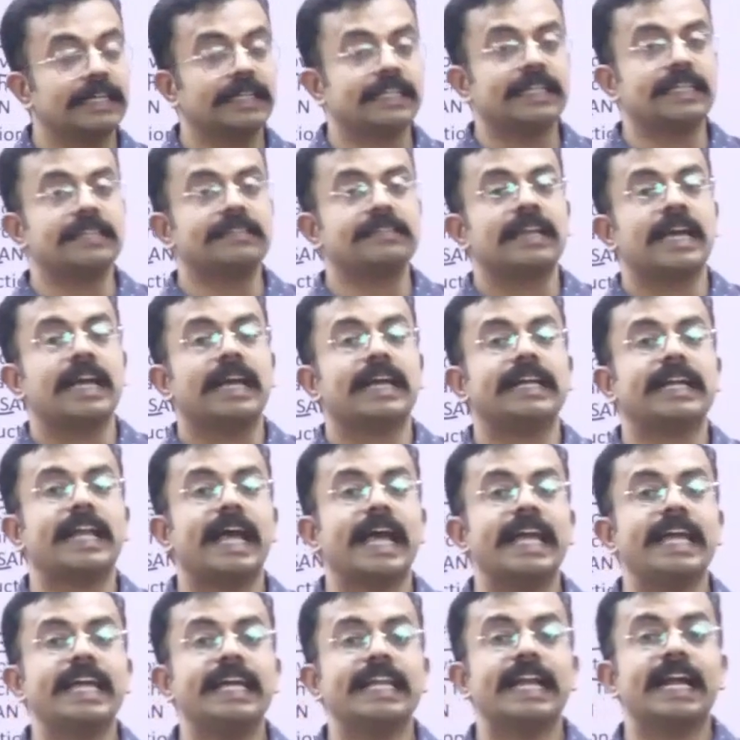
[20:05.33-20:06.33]
it is
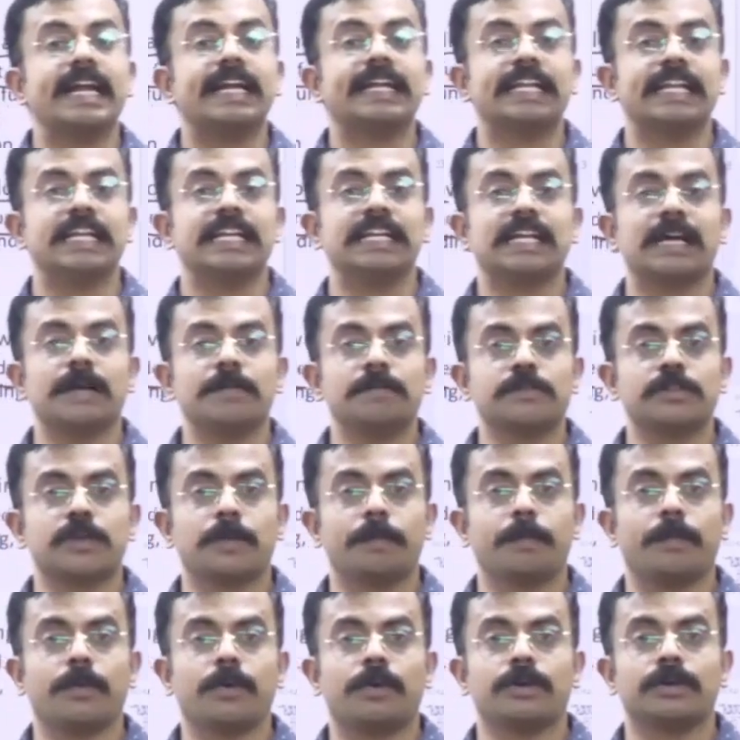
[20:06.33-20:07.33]
direct income
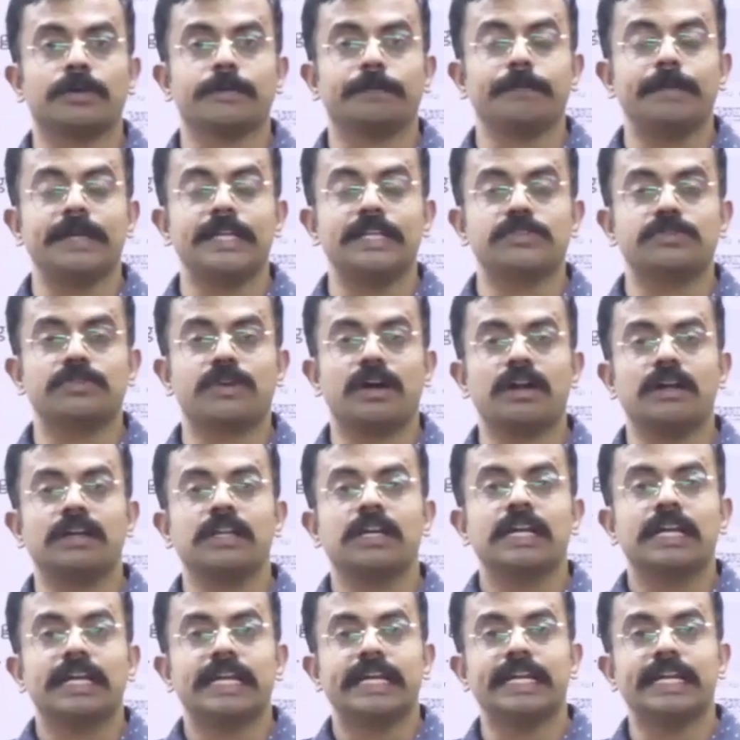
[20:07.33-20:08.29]
support. Means what?